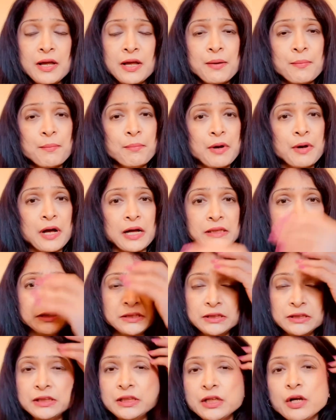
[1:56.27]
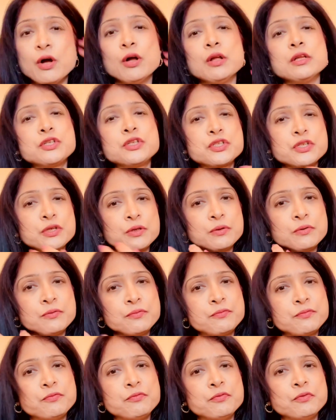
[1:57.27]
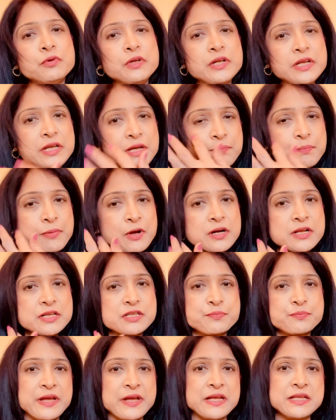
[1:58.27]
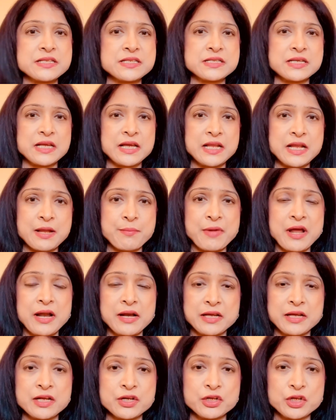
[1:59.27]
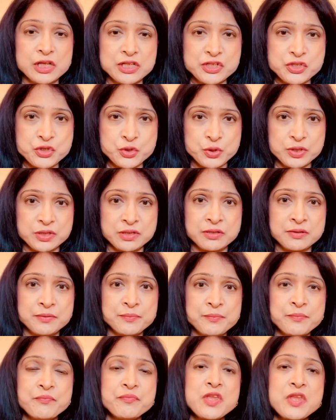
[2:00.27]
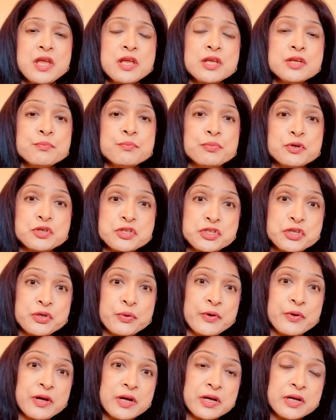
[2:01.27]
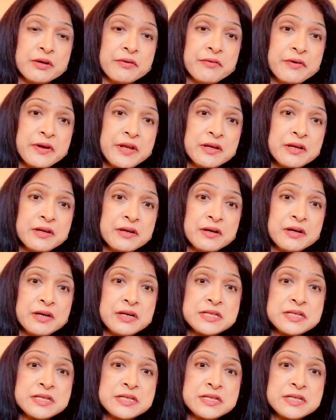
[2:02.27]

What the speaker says: but she also fully participates in American culture, pursuing a career in